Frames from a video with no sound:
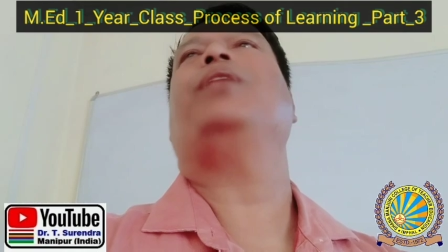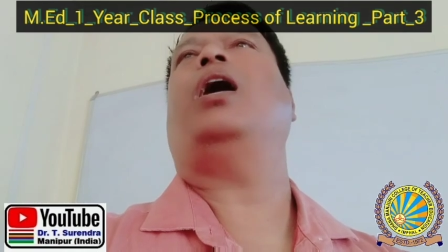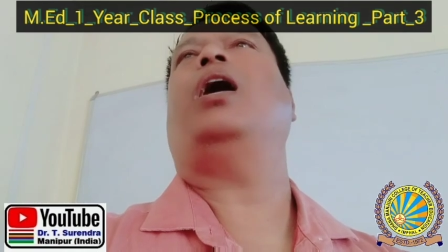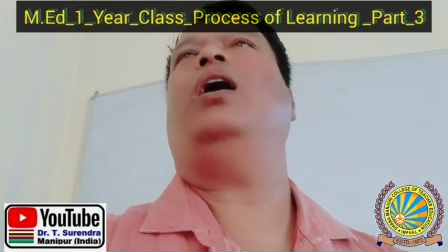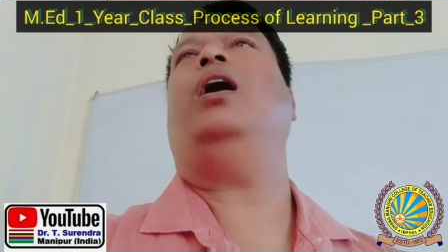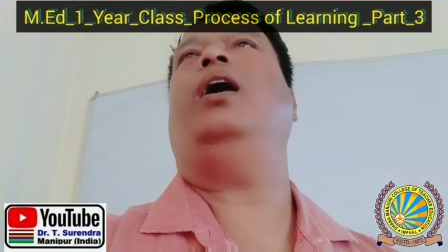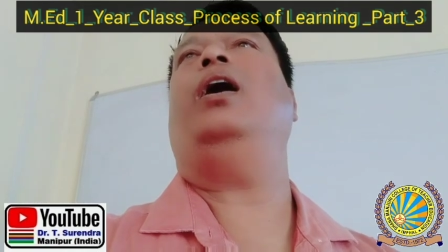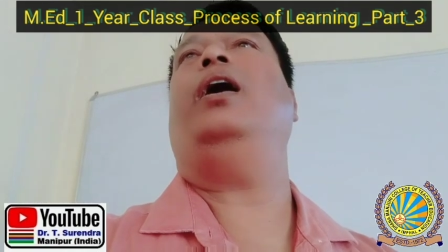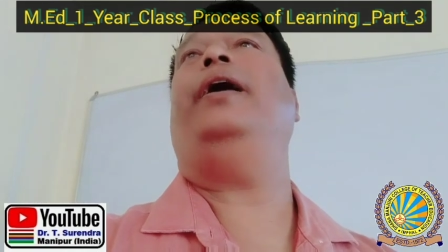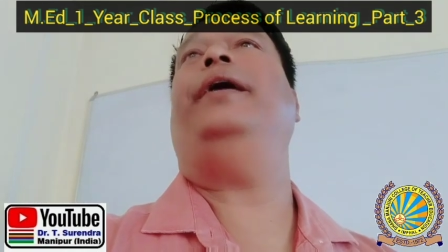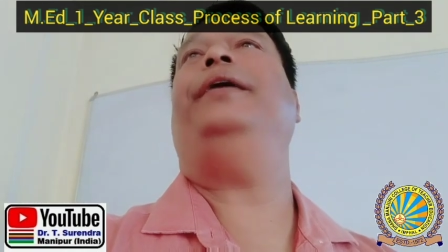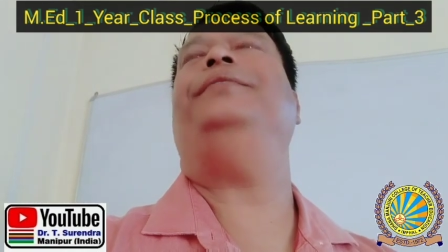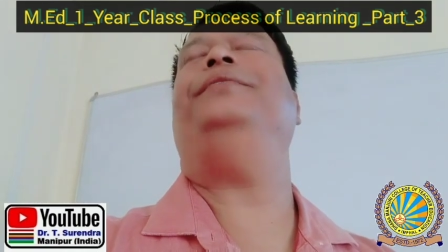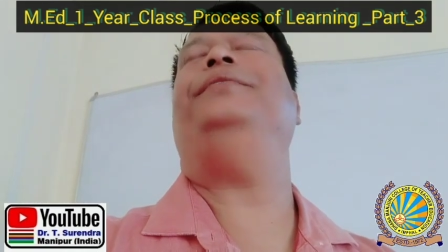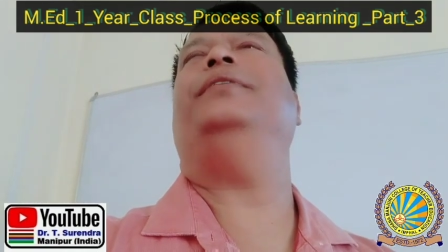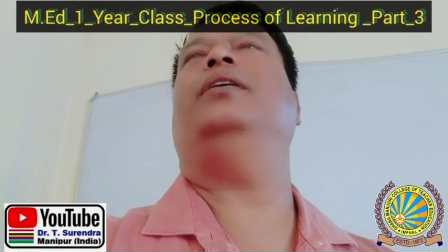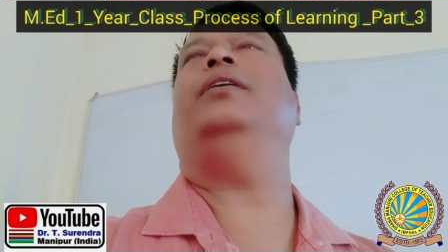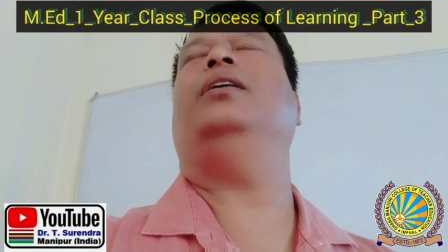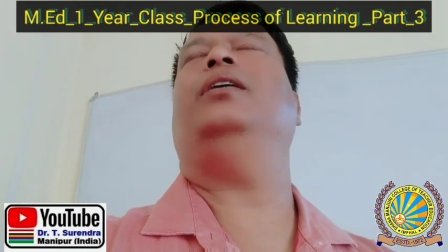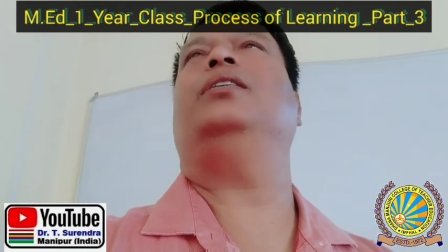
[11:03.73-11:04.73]

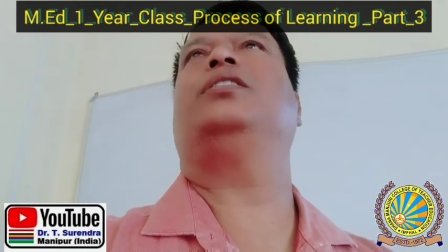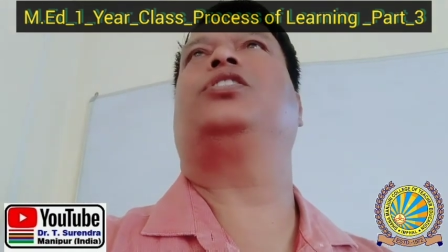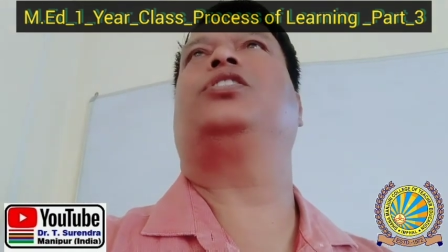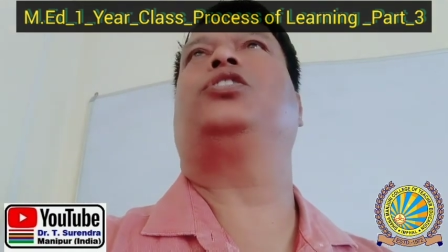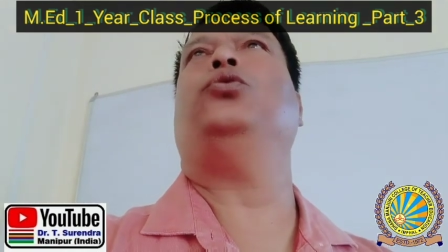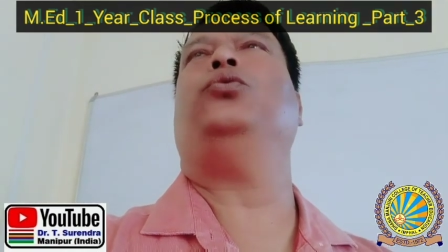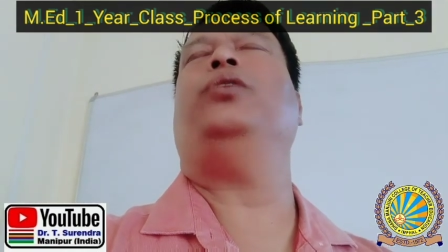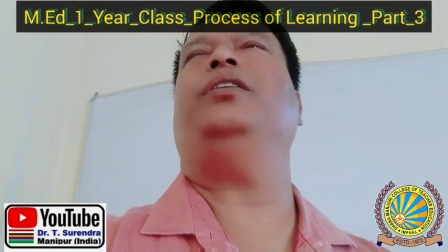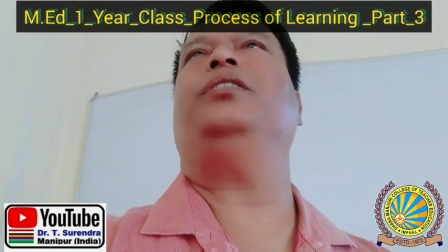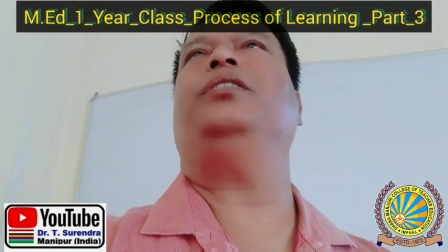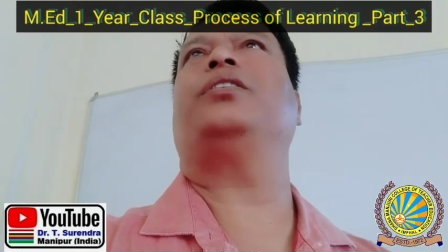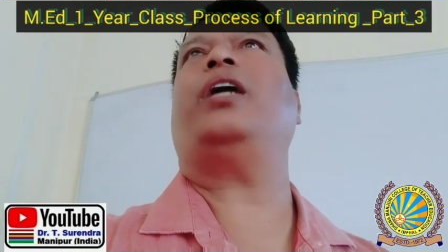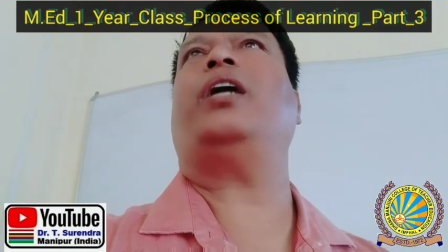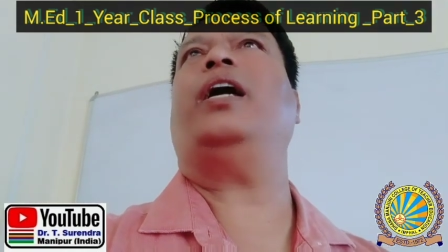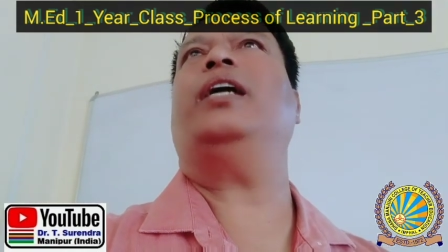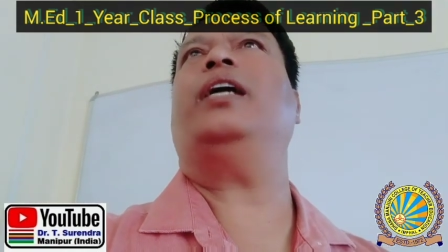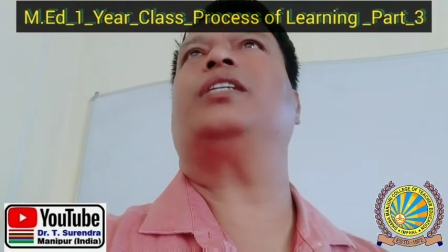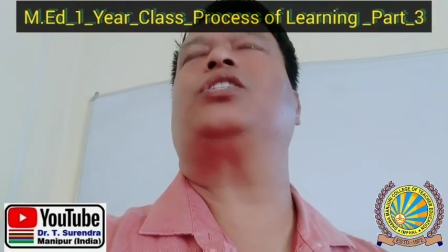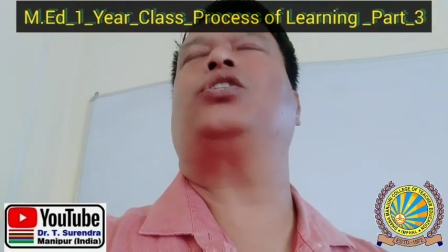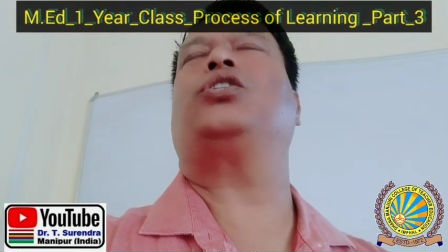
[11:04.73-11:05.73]
and students
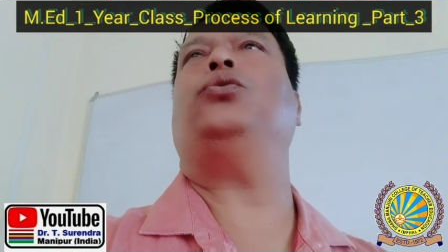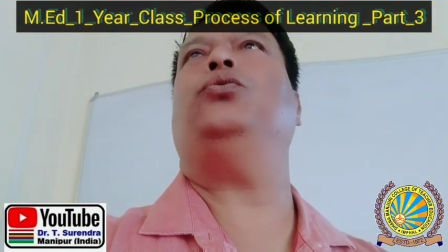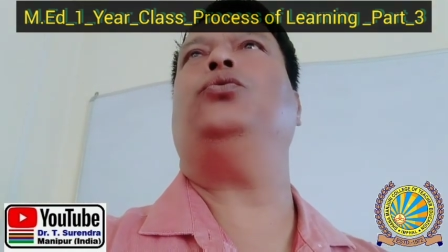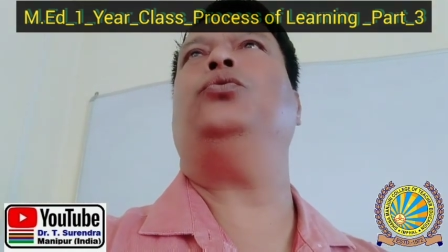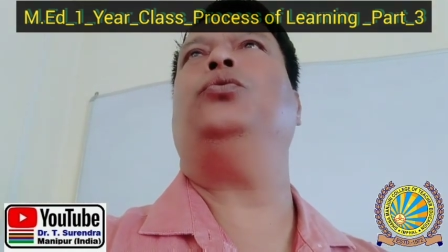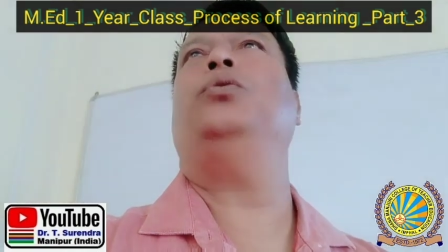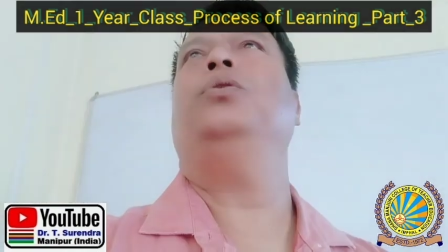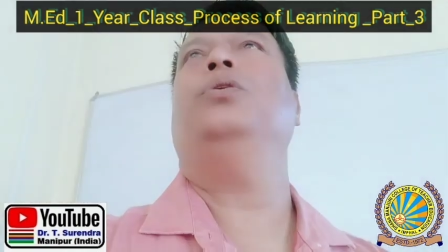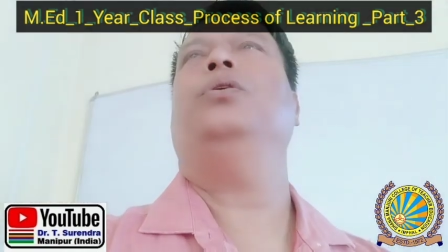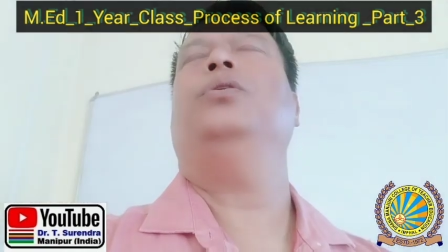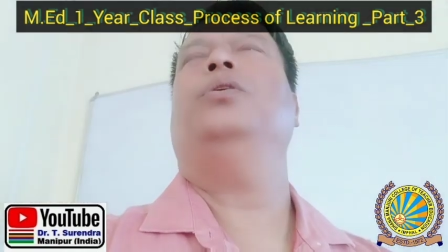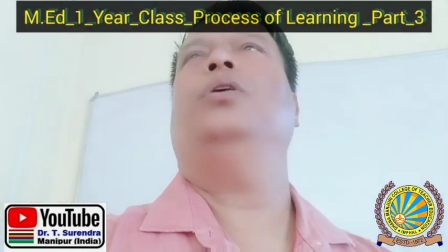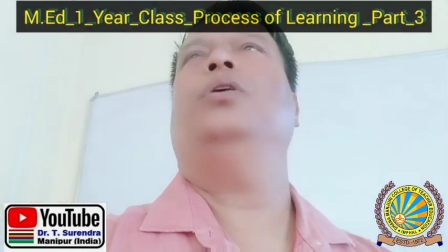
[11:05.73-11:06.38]
has to